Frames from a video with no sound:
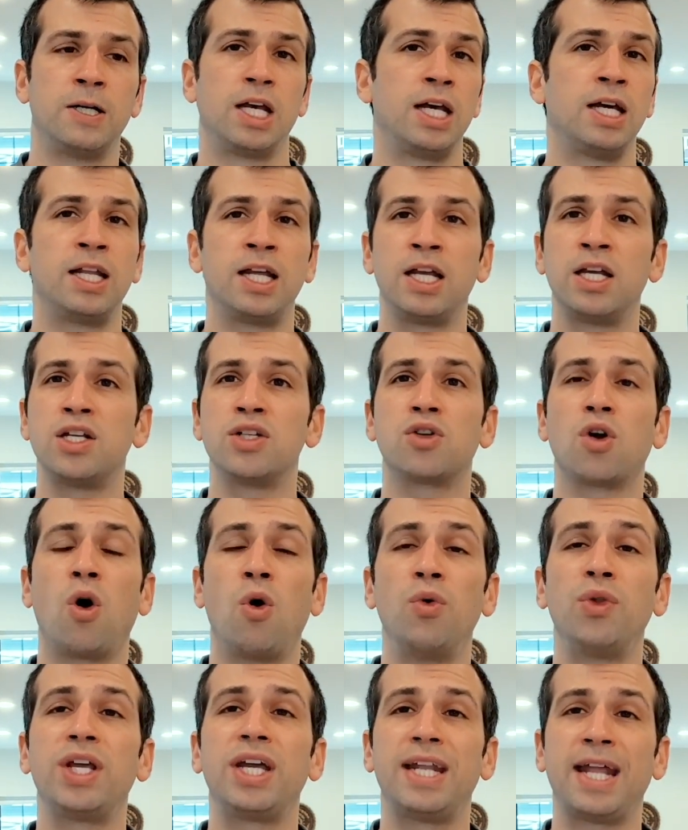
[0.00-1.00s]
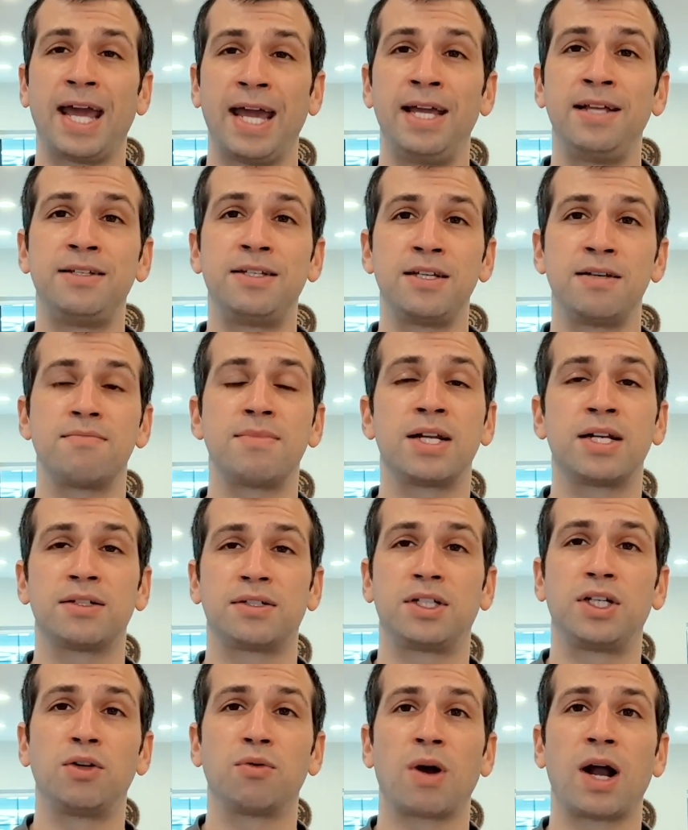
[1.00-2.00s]
It is only an 18-minute
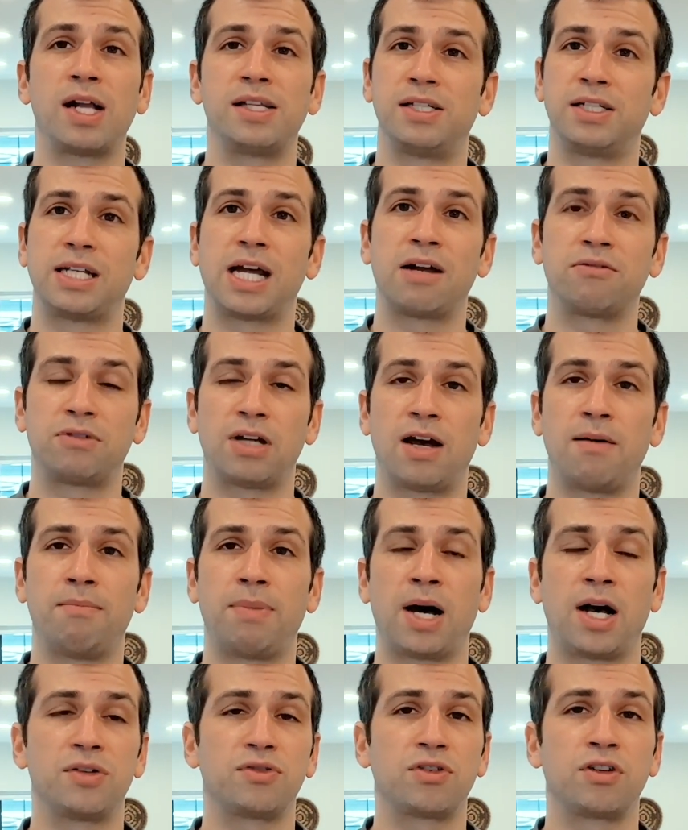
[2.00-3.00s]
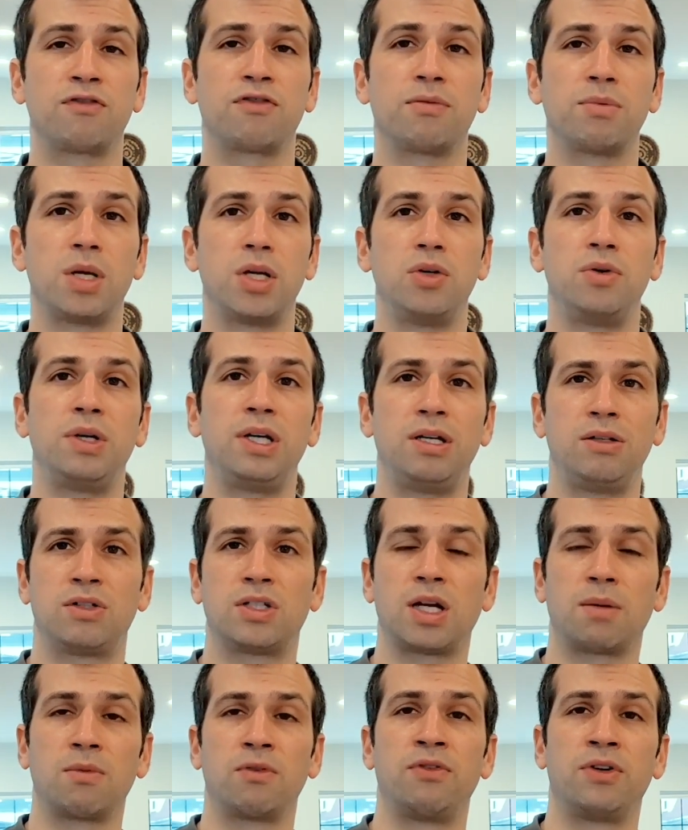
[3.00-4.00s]
T ride to downtown Boston from the new East
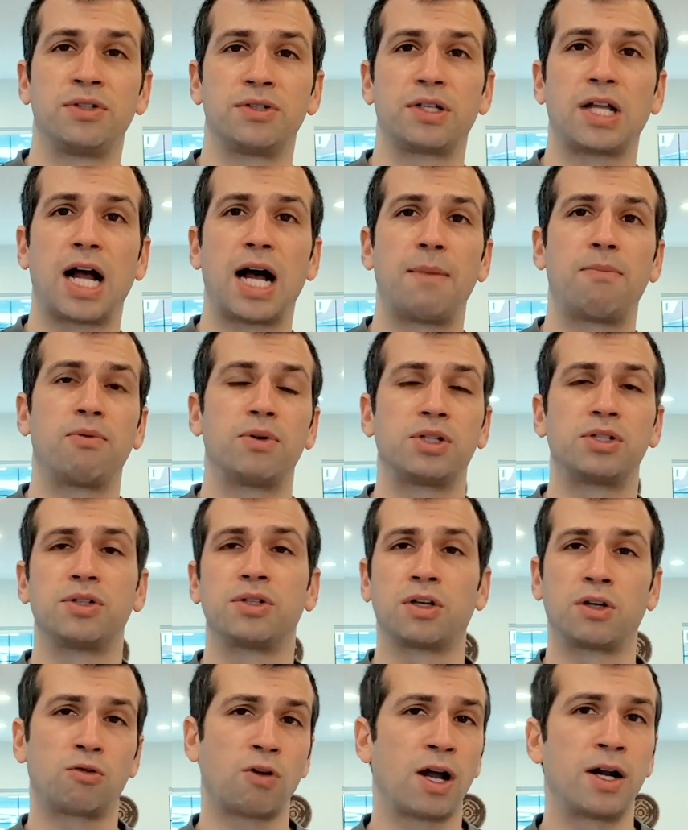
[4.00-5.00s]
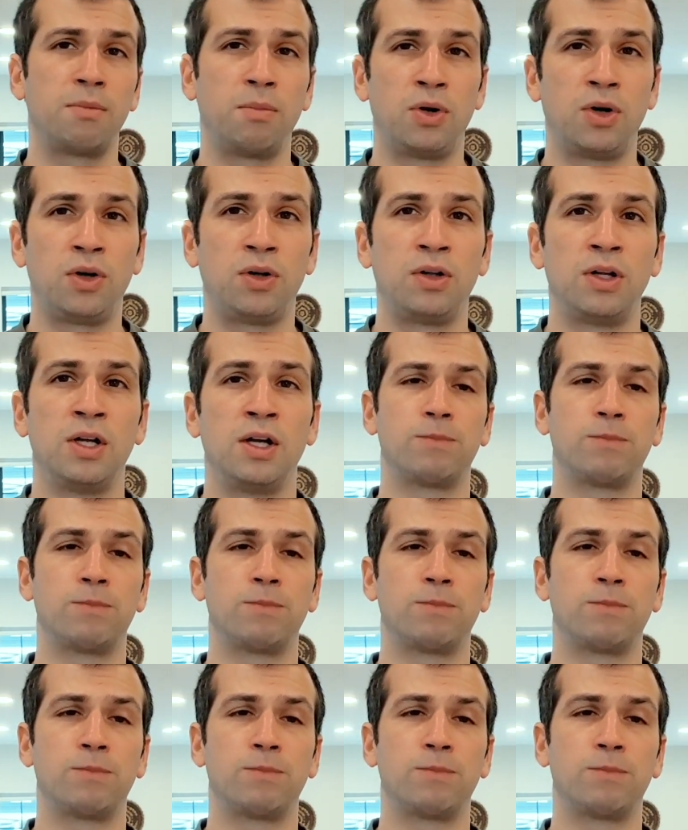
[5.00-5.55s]
Somerville stop, which is incredible.